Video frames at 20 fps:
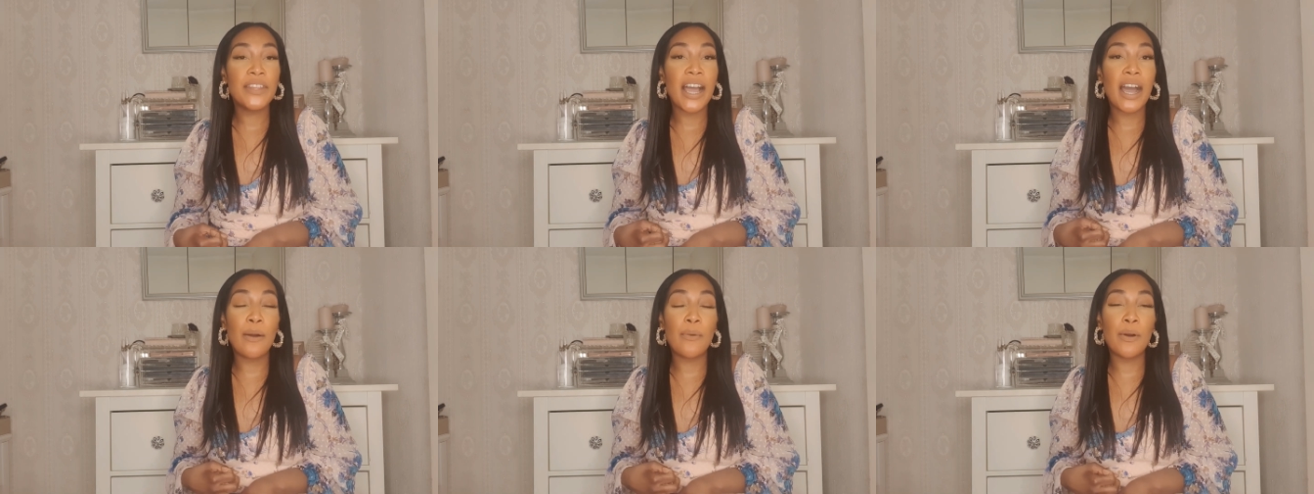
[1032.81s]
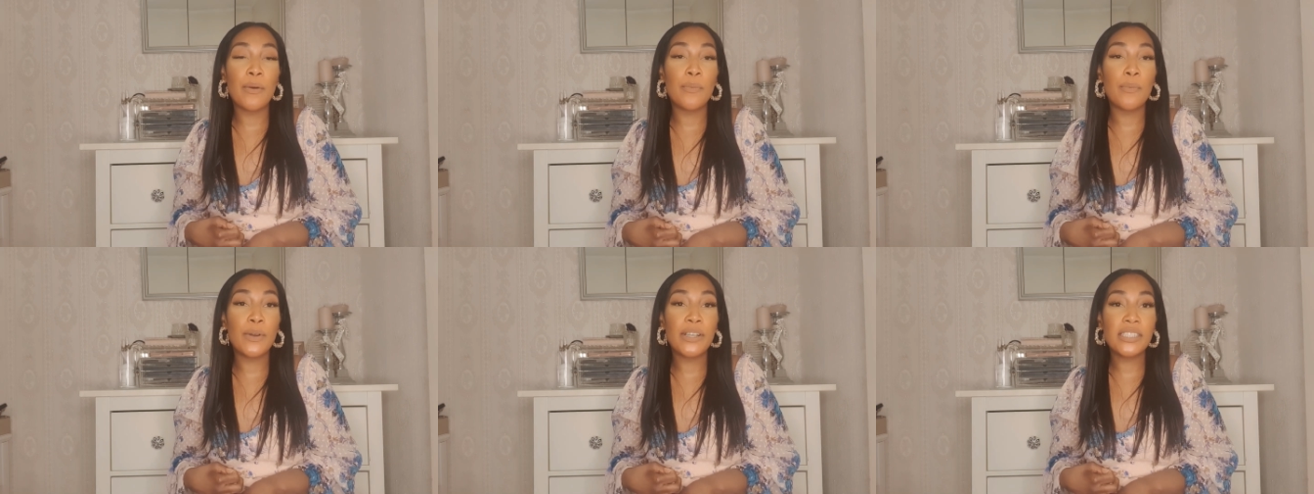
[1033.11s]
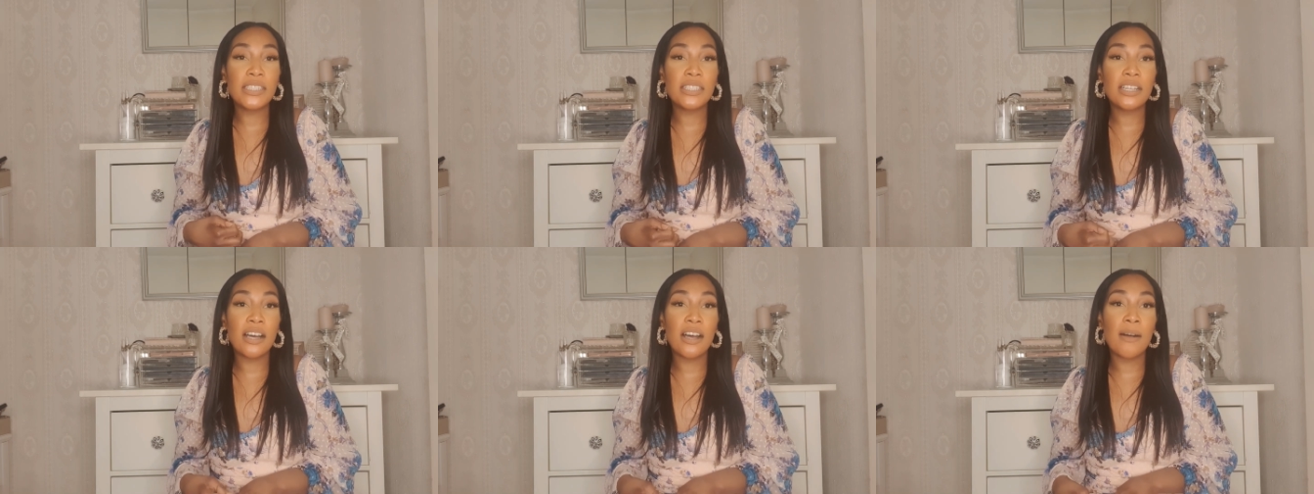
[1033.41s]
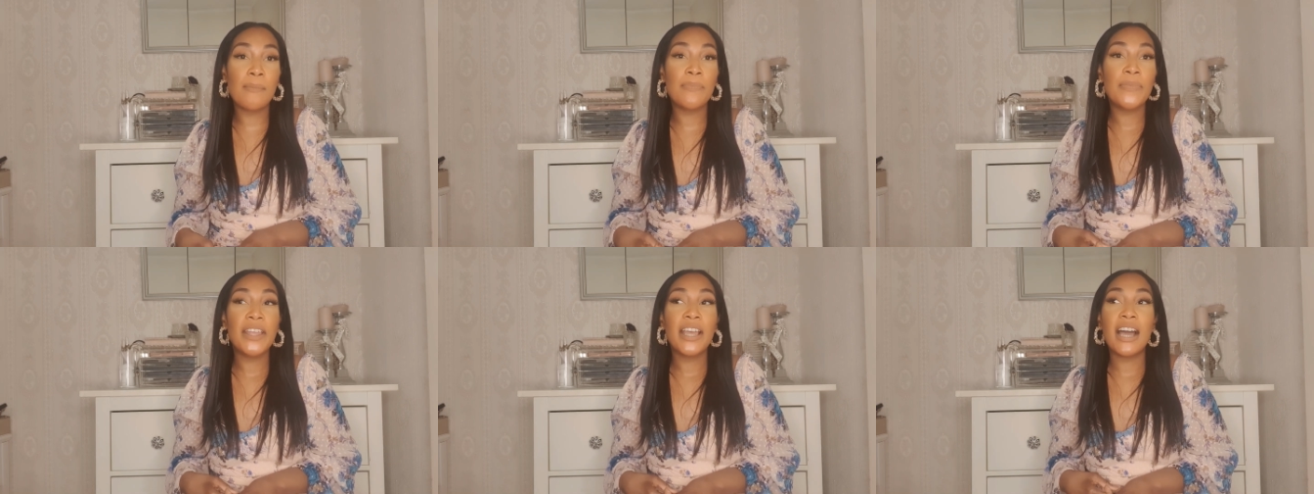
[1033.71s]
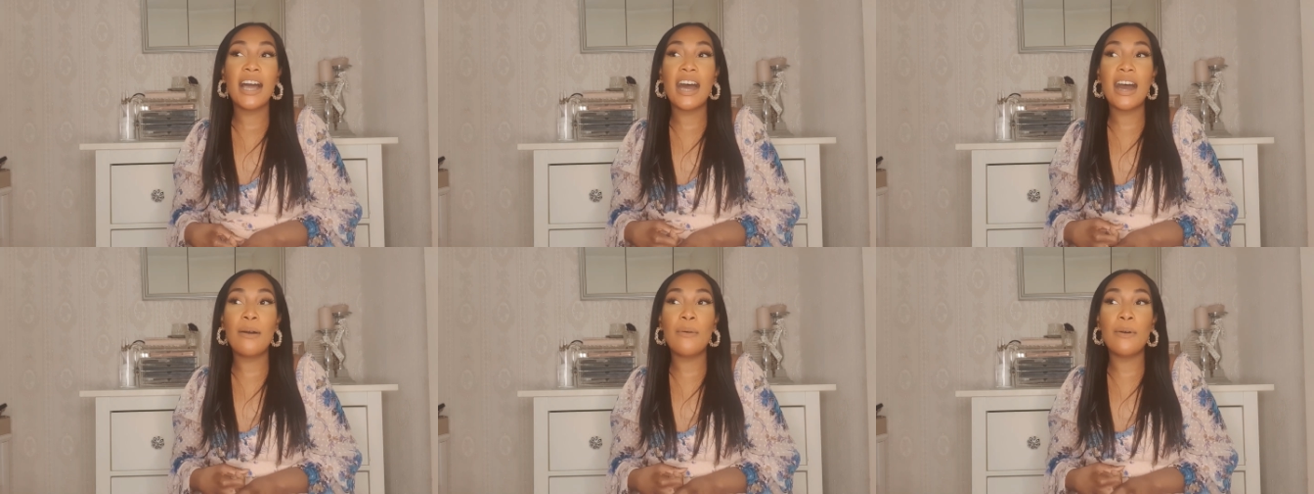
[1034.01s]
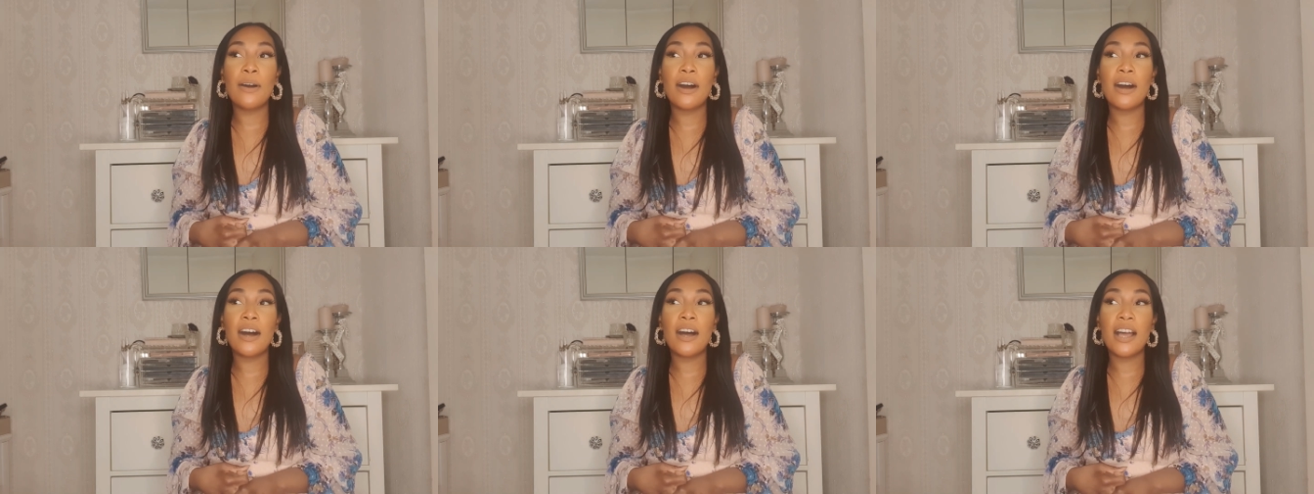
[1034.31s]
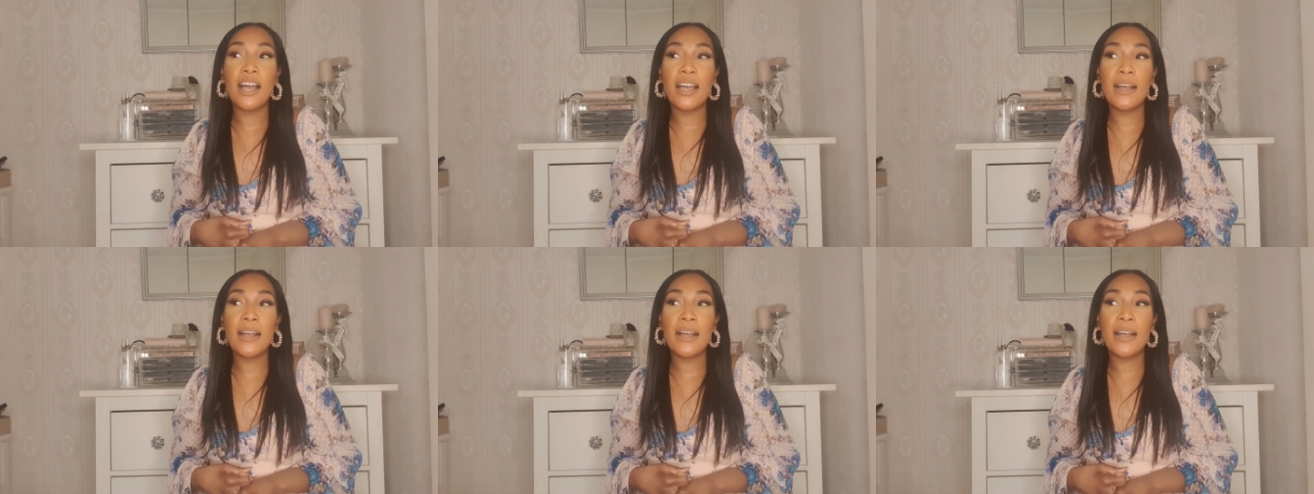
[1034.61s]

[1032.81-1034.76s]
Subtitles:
our wisdom, our